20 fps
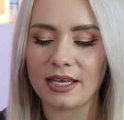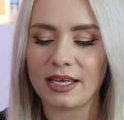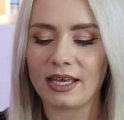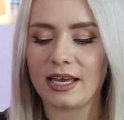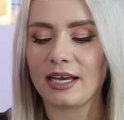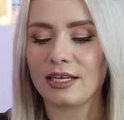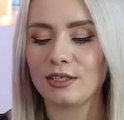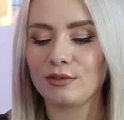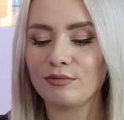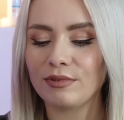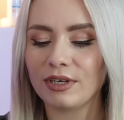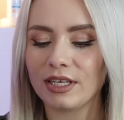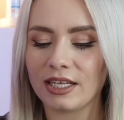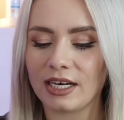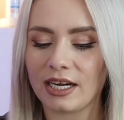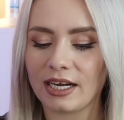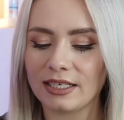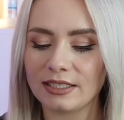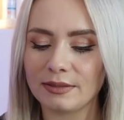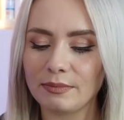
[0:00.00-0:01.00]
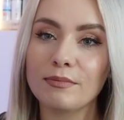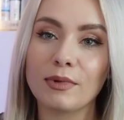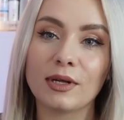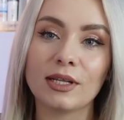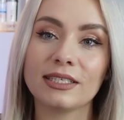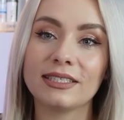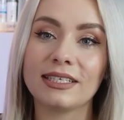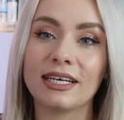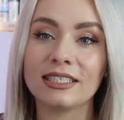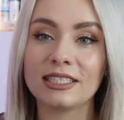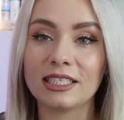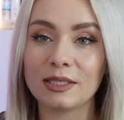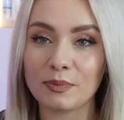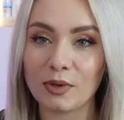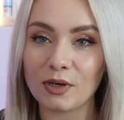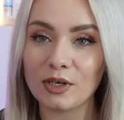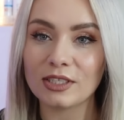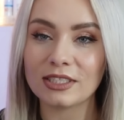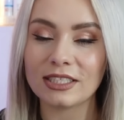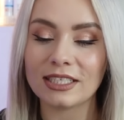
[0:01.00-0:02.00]
Yeah, it's really nice. Molly says, this
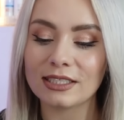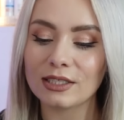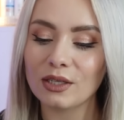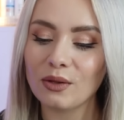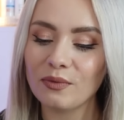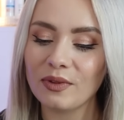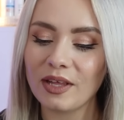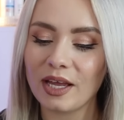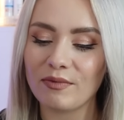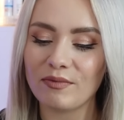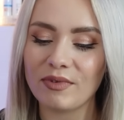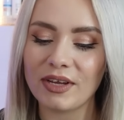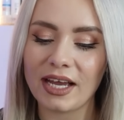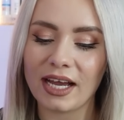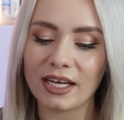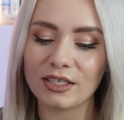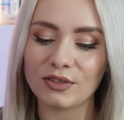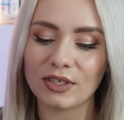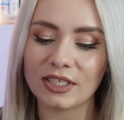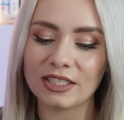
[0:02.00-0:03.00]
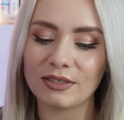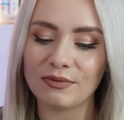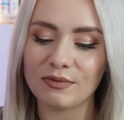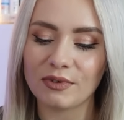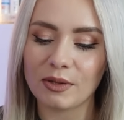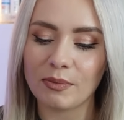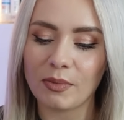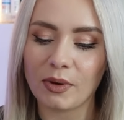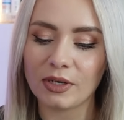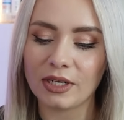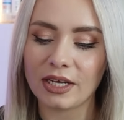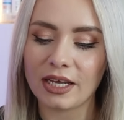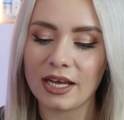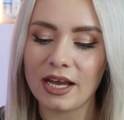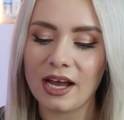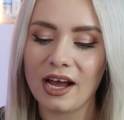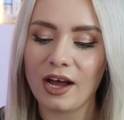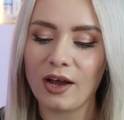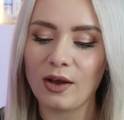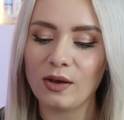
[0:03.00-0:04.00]
product is lovely and rehydrating for the body.
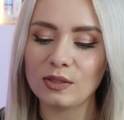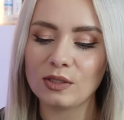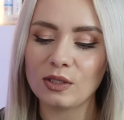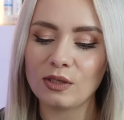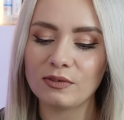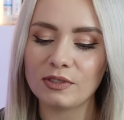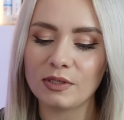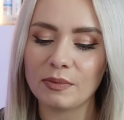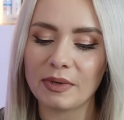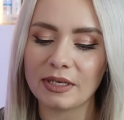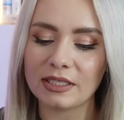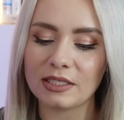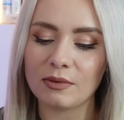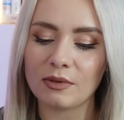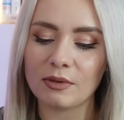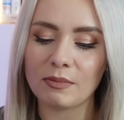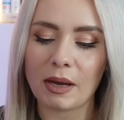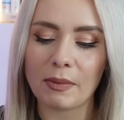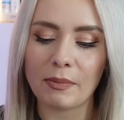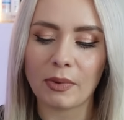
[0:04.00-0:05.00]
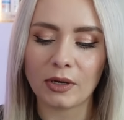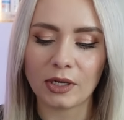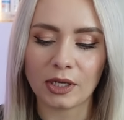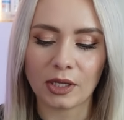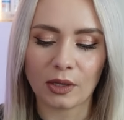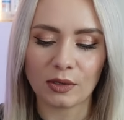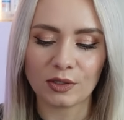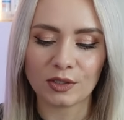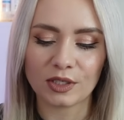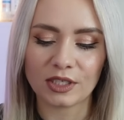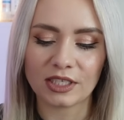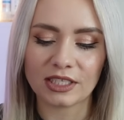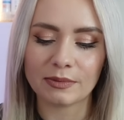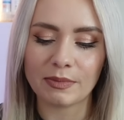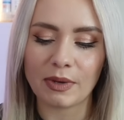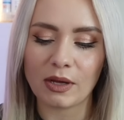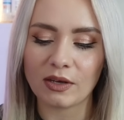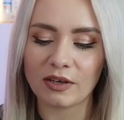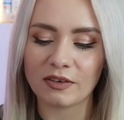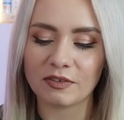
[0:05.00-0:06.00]
I also love to mix it with my body lotion. The
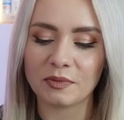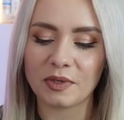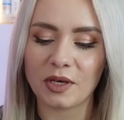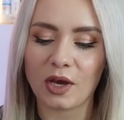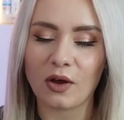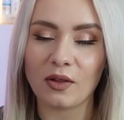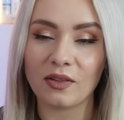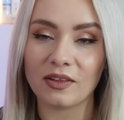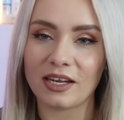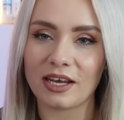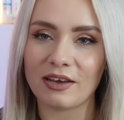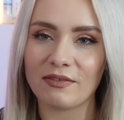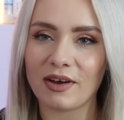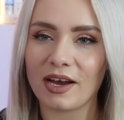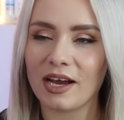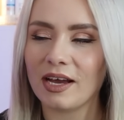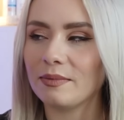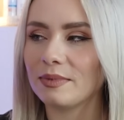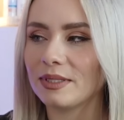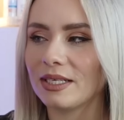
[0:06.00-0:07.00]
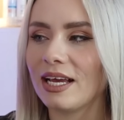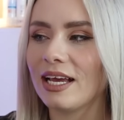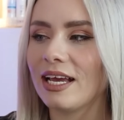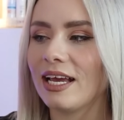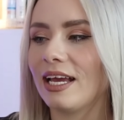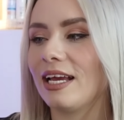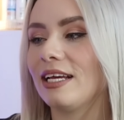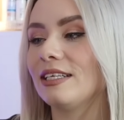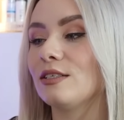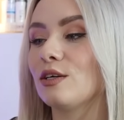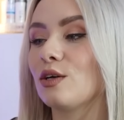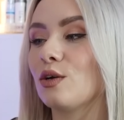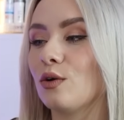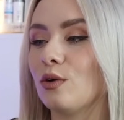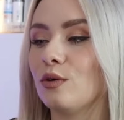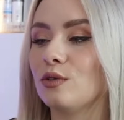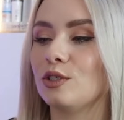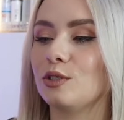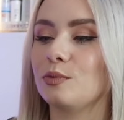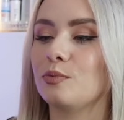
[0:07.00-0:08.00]
smell gives me a holiday vibe. It is a
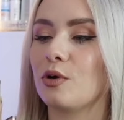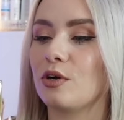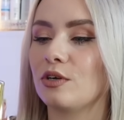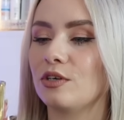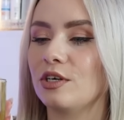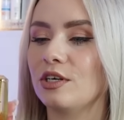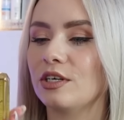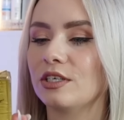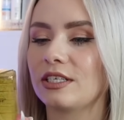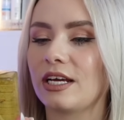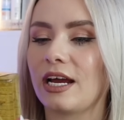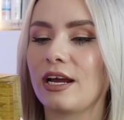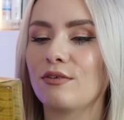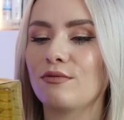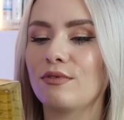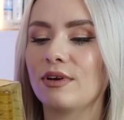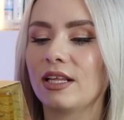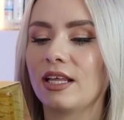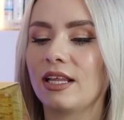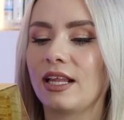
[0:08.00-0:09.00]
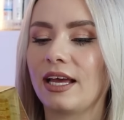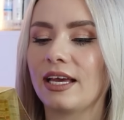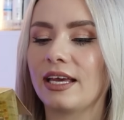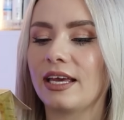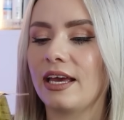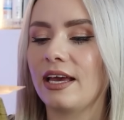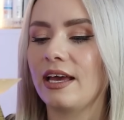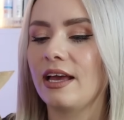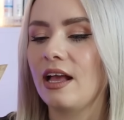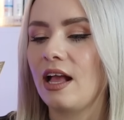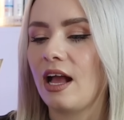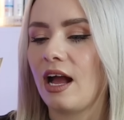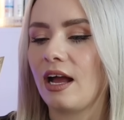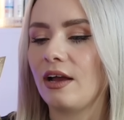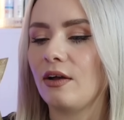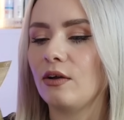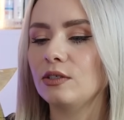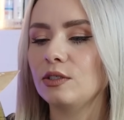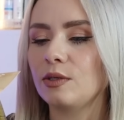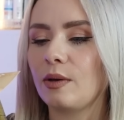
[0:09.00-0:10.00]
gorgeous product. I really like it.
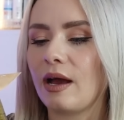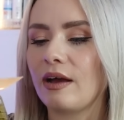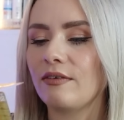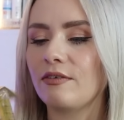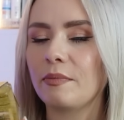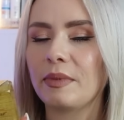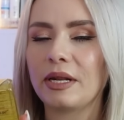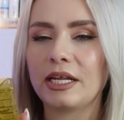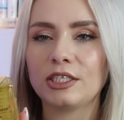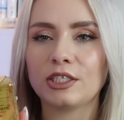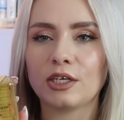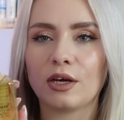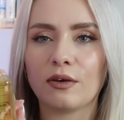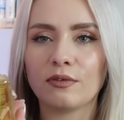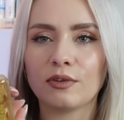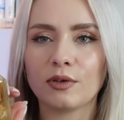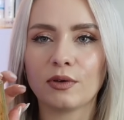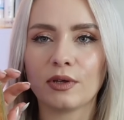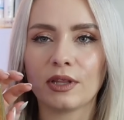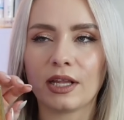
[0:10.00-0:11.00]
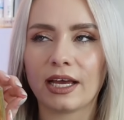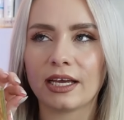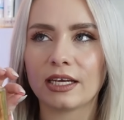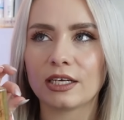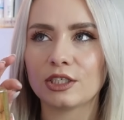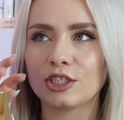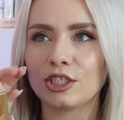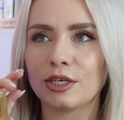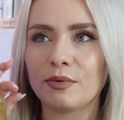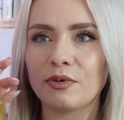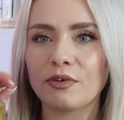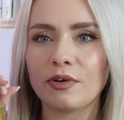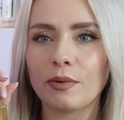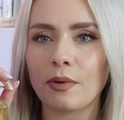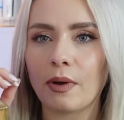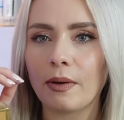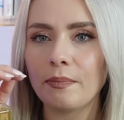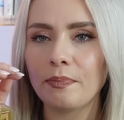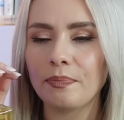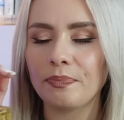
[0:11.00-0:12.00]
I also have a miniature of the like shimmery
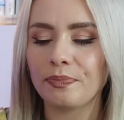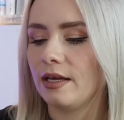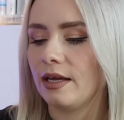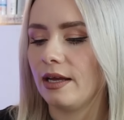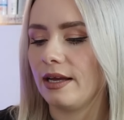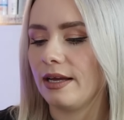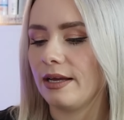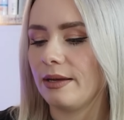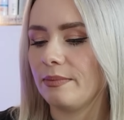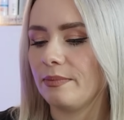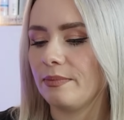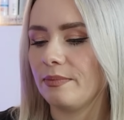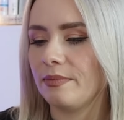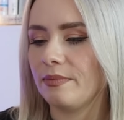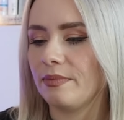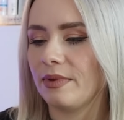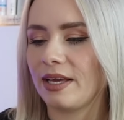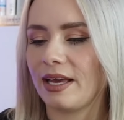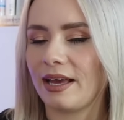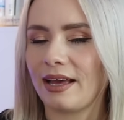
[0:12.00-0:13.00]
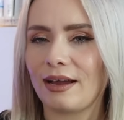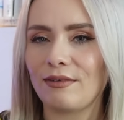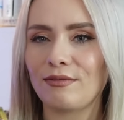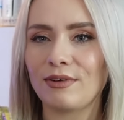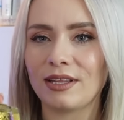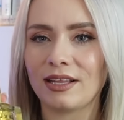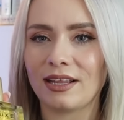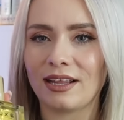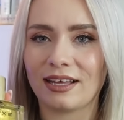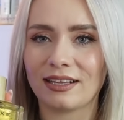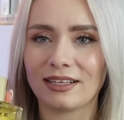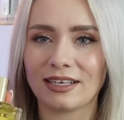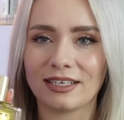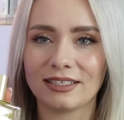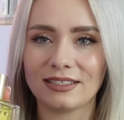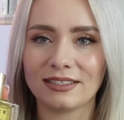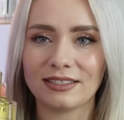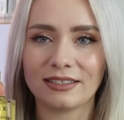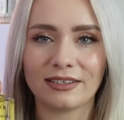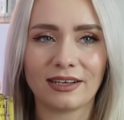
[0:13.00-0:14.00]
one. But yeah, I really like
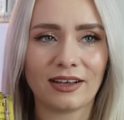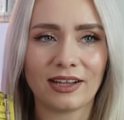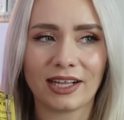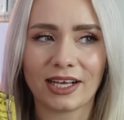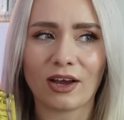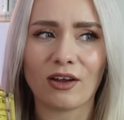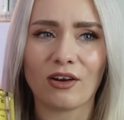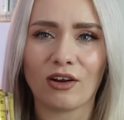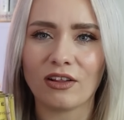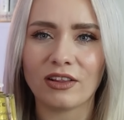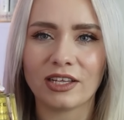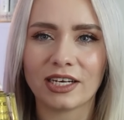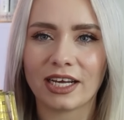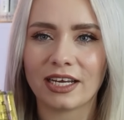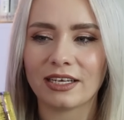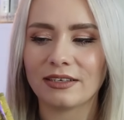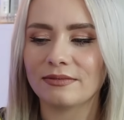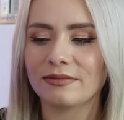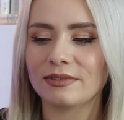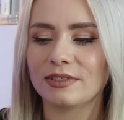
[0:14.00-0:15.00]
this. I like on holiday.